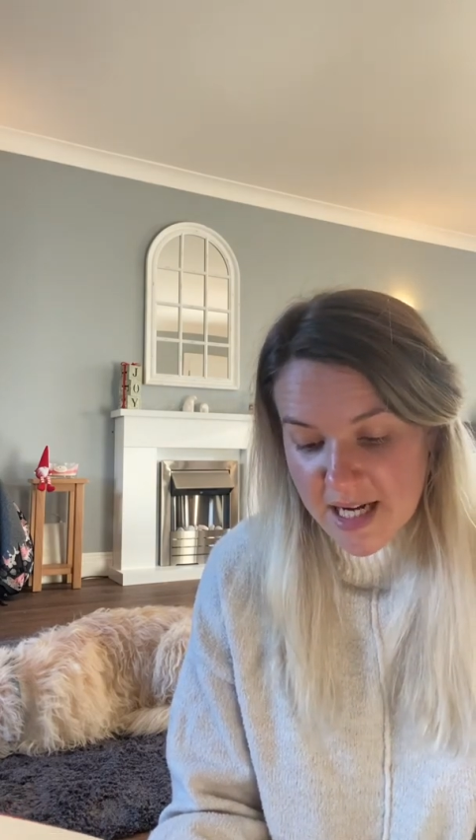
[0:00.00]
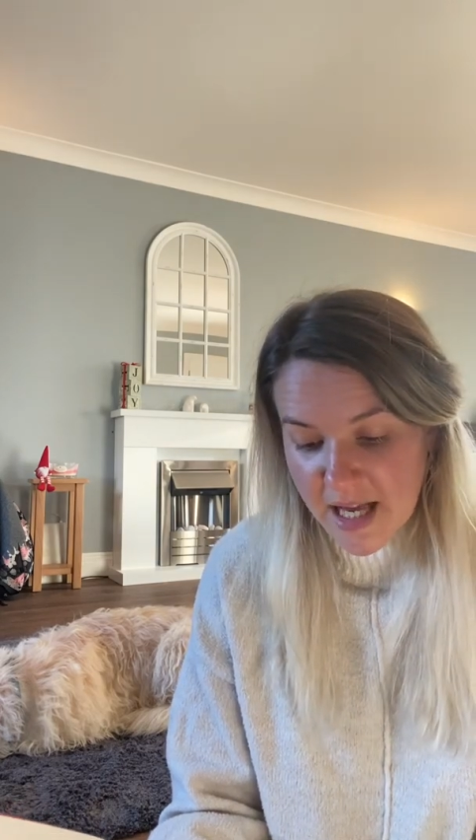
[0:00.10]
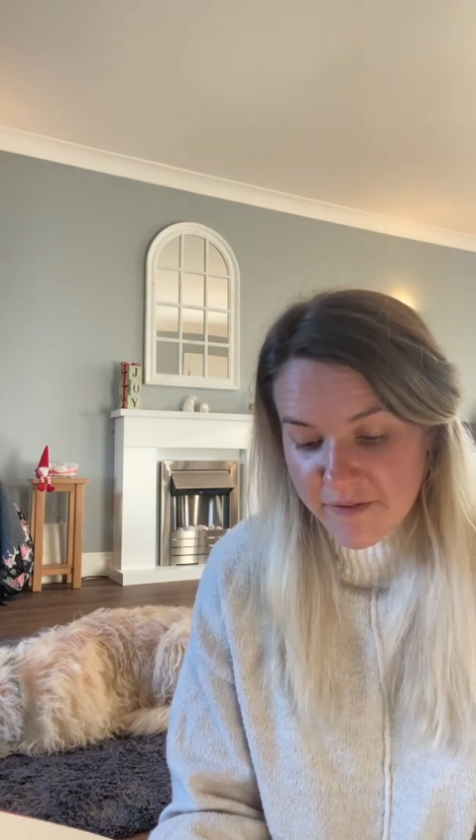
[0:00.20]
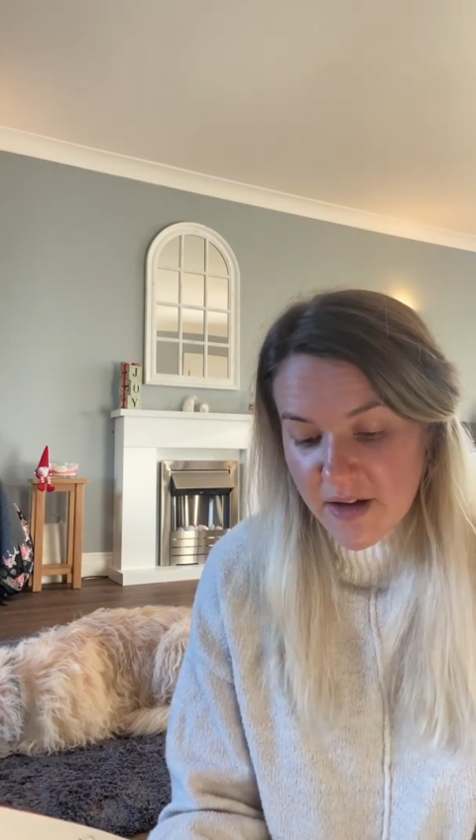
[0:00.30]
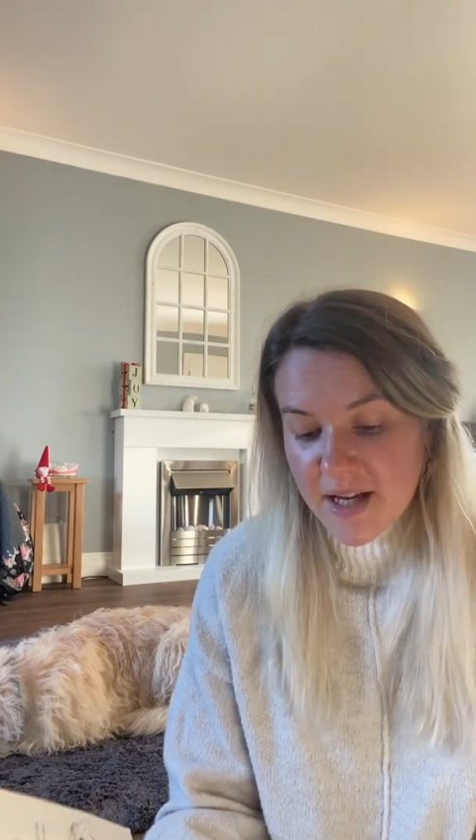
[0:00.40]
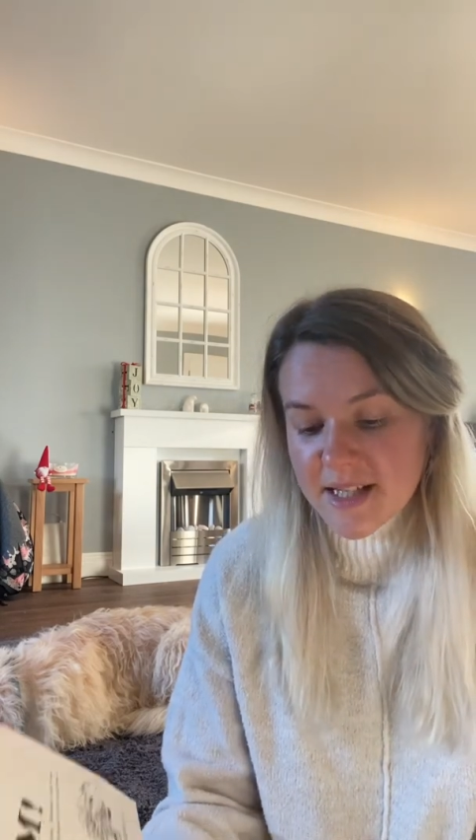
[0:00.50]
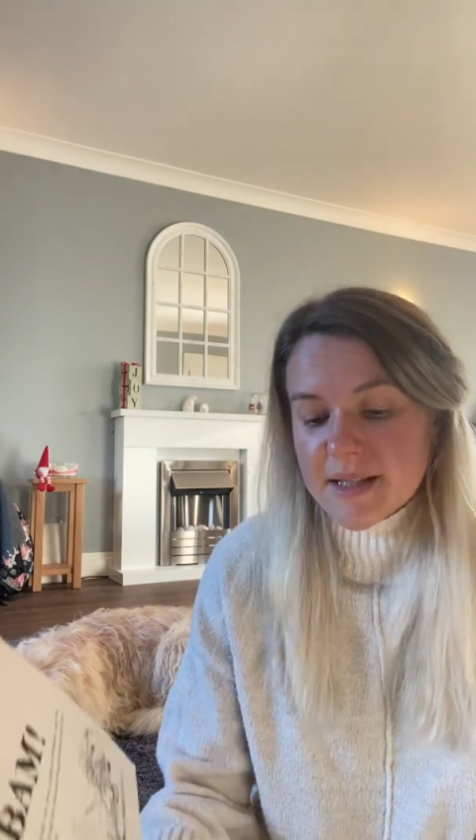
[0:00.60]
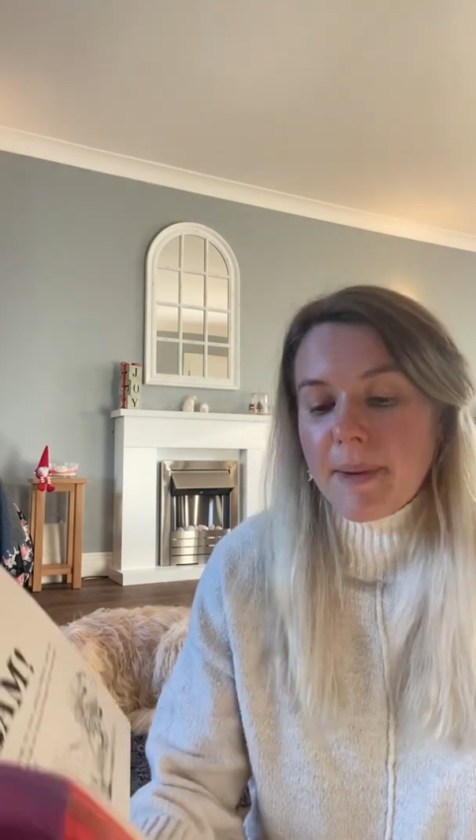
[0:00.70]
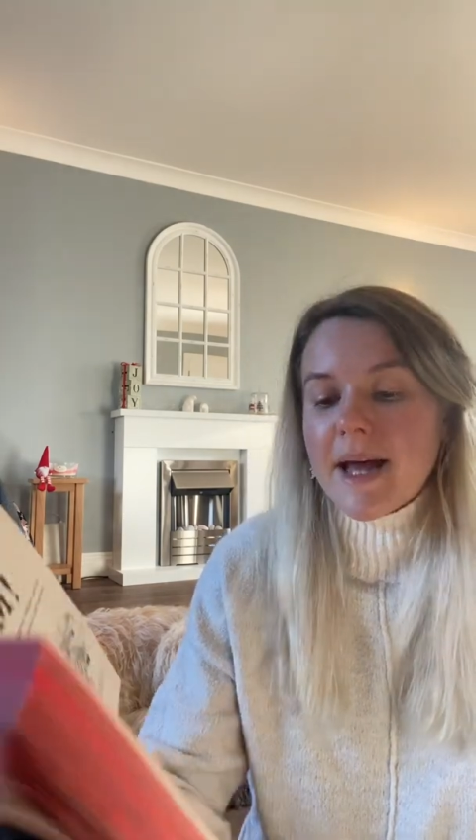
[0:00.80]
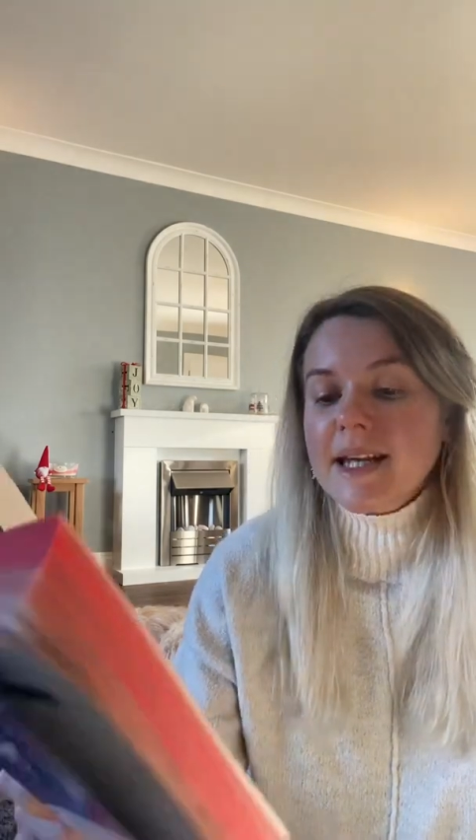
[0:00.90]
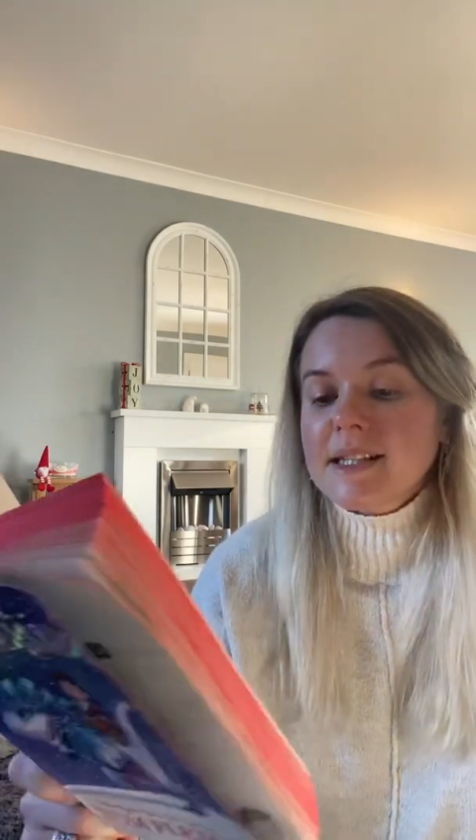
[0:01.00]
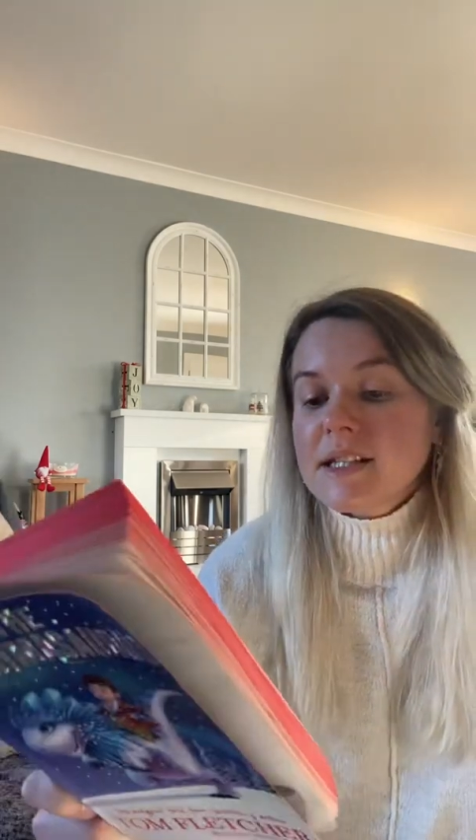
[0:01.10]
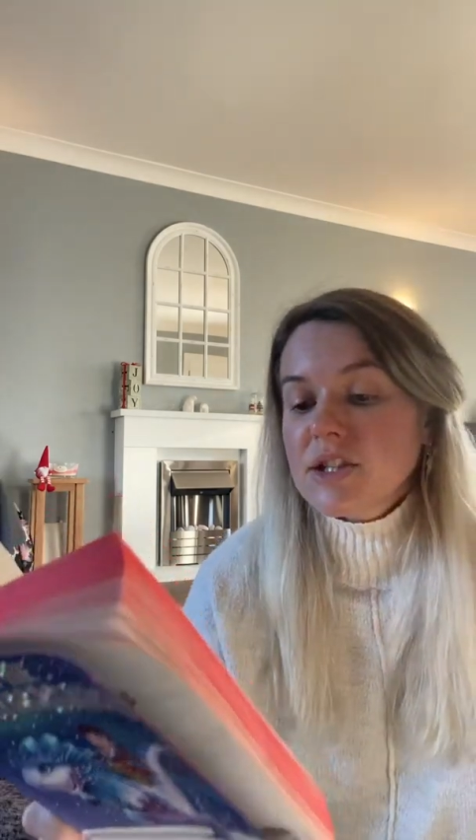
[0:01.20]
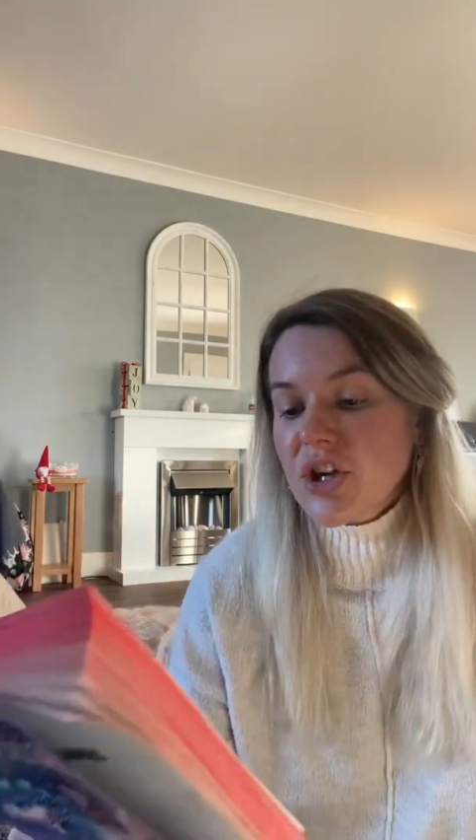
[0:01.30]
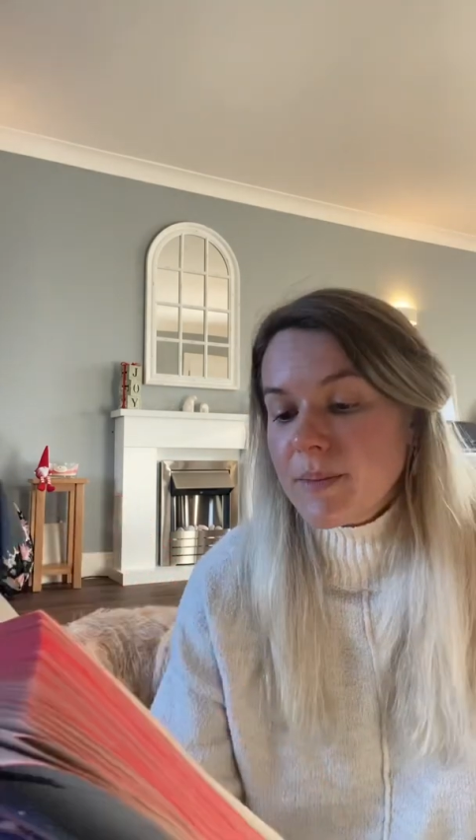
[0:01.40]
life as the panicked and
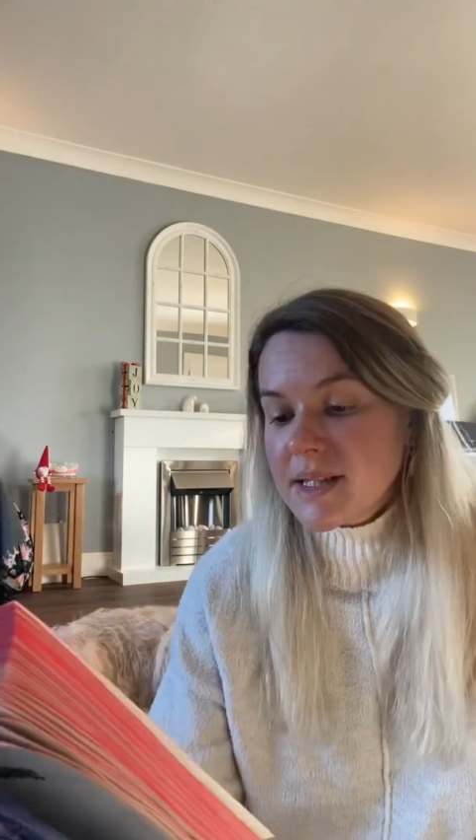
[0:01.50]
determined